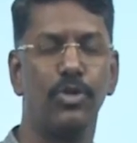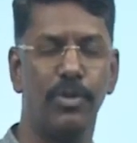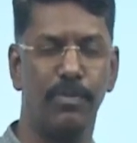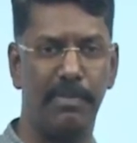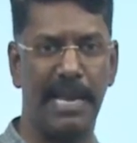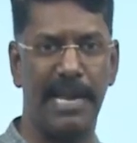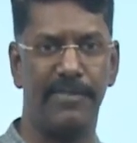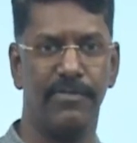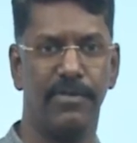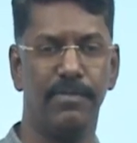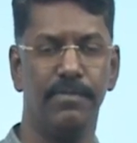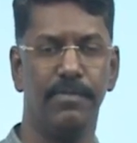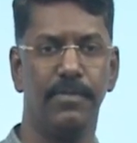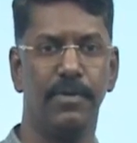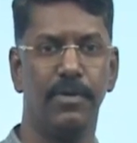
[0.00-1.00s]
the platform.
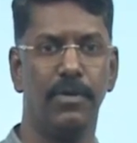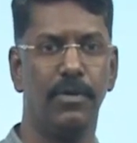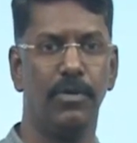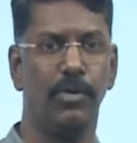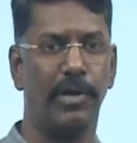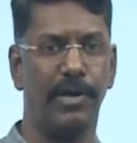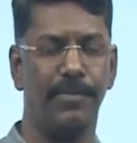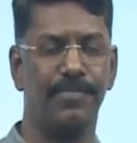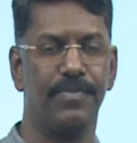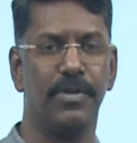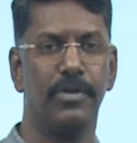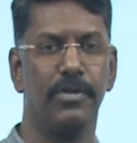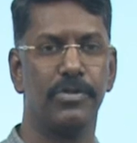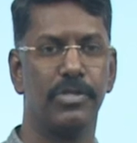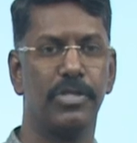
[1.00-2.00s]
Okay.
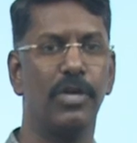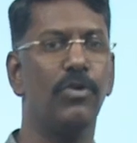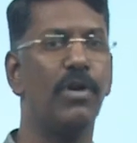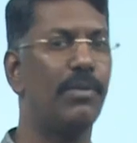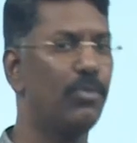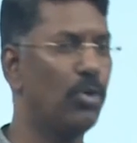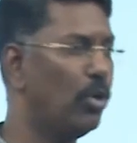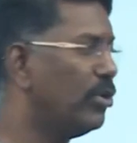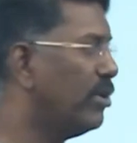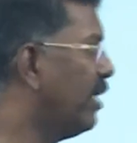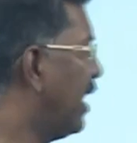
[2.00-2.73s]
So, now I am going to